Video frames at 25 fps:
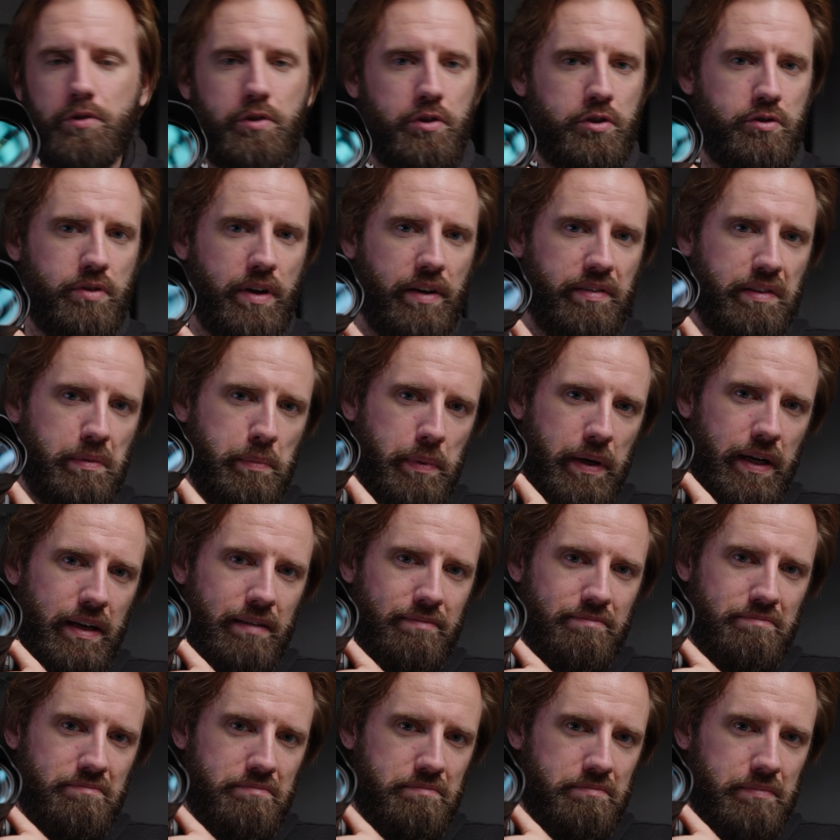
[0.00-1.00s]
just straight off the
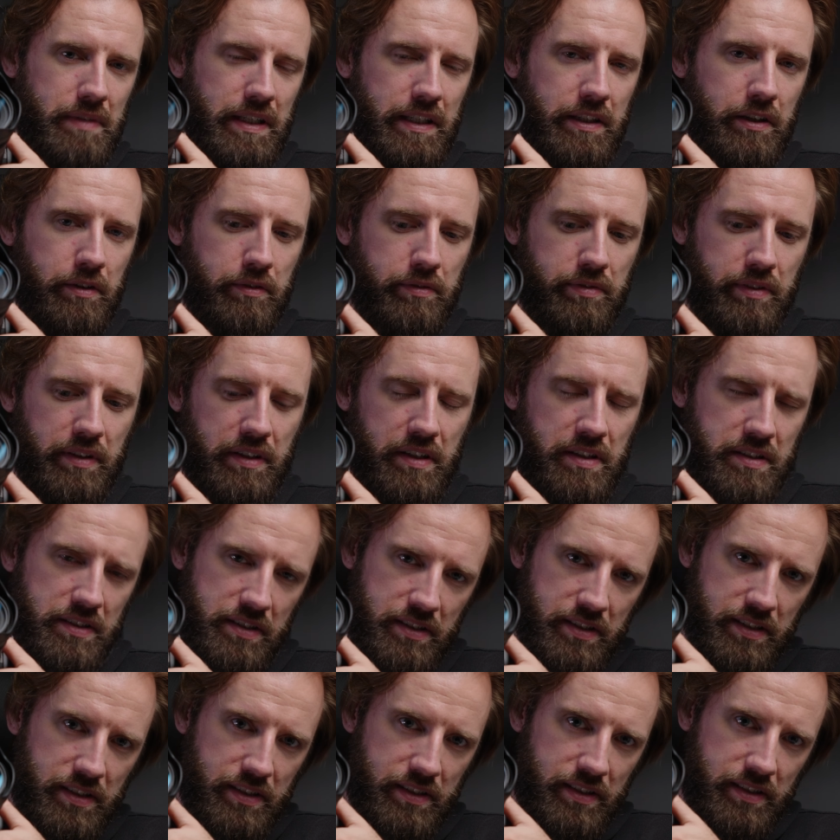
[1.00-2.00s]
bat, I don't think
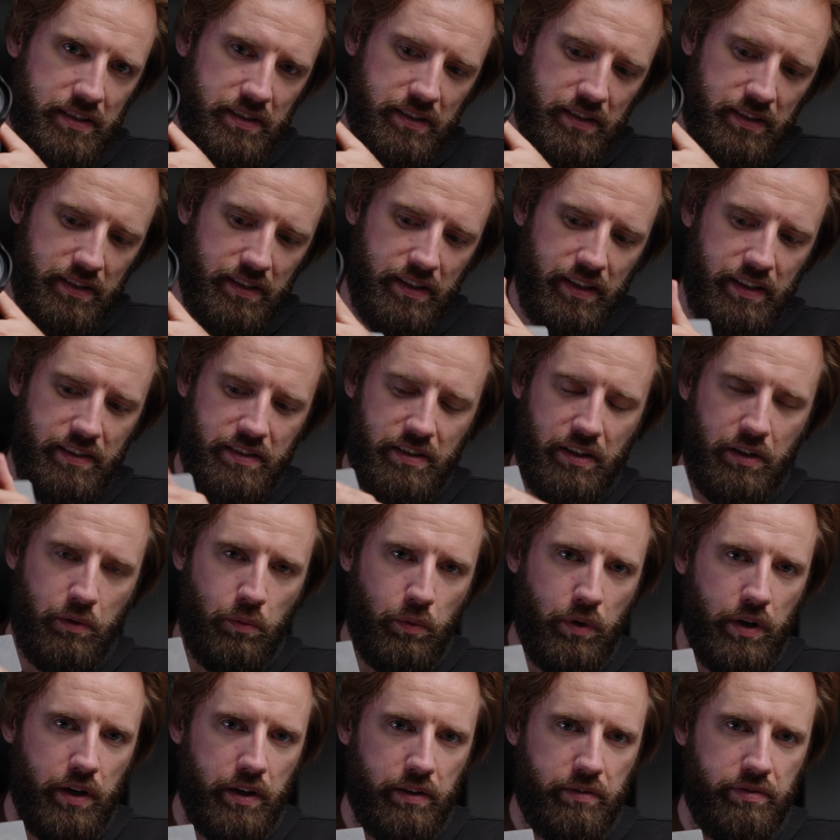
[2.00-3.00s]
this is going to
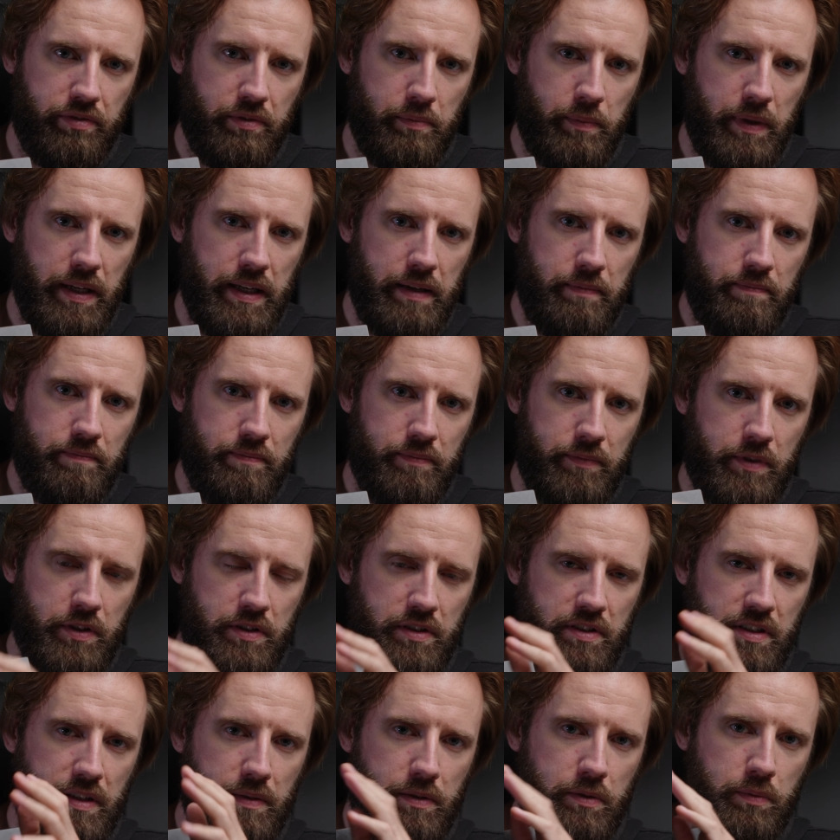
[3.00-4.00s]
work for me.
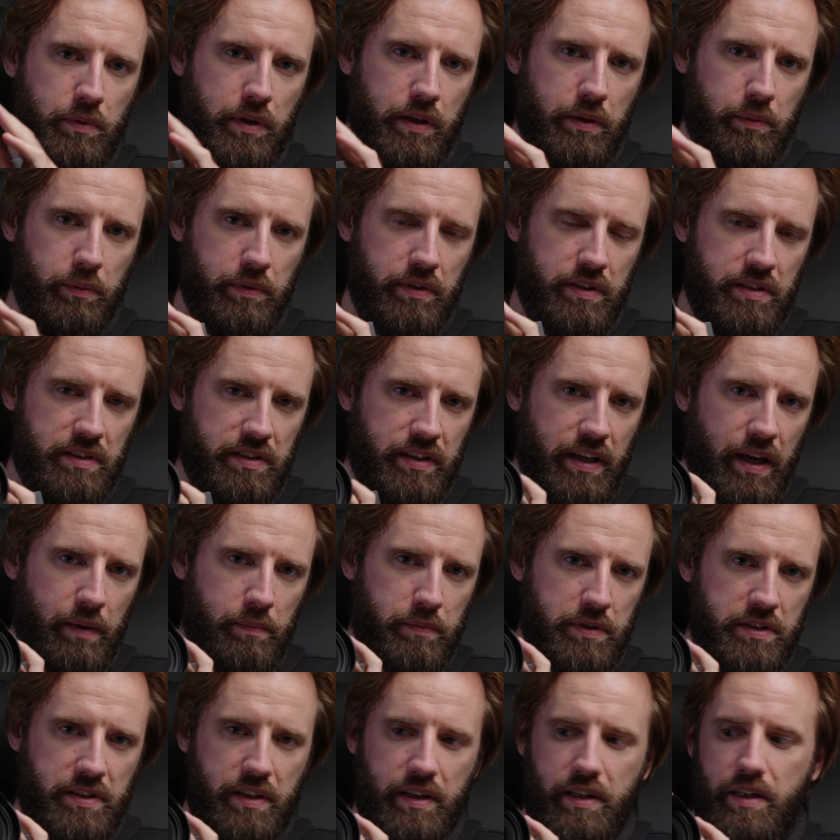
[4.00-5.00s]
Doesn't seem to work with this
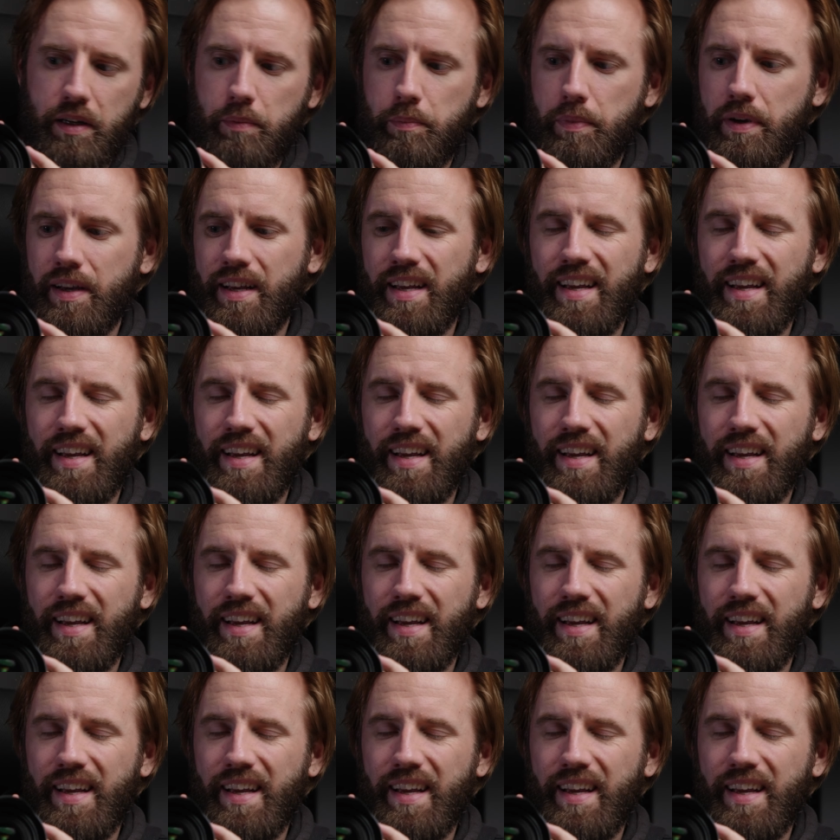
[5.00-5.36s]
camera setup.